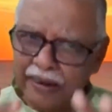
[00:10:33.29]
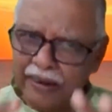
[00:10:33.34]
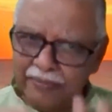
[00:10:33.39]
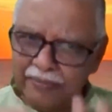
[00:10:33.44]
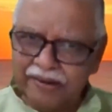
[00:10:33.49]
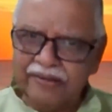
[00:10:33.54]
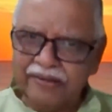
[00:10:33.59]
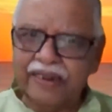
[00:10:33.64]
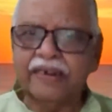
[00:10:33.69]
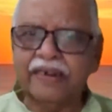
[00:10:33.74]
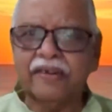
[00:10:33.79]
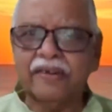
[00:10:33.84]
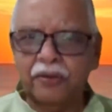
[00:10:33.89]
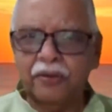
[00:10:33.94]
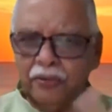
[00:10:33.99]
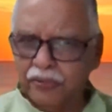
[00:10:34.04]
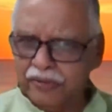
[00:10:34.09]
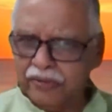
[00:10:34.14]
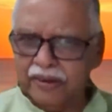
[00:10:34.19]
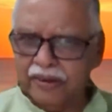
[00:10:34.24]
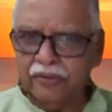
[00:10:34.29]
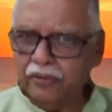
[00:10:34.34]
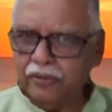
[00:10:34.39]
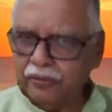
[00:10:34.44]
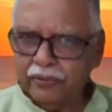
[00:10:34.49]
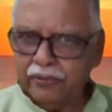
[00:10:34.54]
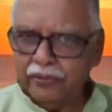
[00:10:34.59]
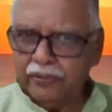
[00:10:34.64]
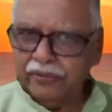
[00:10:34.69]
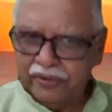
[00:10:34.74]
damage that house and
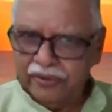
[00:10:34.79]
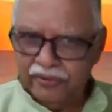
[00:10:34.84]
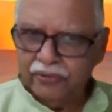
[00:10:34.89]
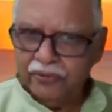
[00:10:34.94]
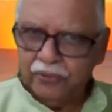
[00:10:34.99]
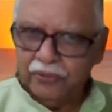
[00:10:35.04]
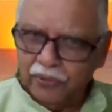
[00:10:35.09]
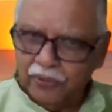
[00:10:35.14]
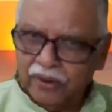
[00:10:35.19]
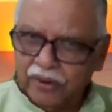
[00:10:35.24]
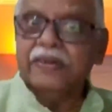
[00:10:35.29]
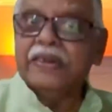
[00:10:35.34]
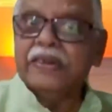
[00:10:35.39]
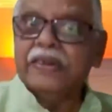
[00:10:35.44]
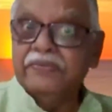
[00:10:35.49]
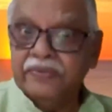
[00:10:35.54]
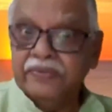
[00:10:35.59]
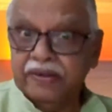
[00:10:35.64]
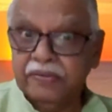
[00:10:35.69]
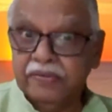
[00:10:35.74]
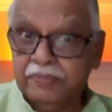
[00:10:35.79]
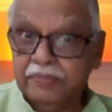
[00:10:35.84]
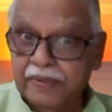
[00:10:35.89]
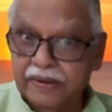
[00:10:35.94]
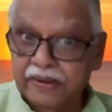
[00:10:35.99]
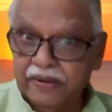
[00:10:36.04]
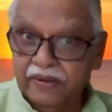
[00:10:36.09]
all those things. Even if he is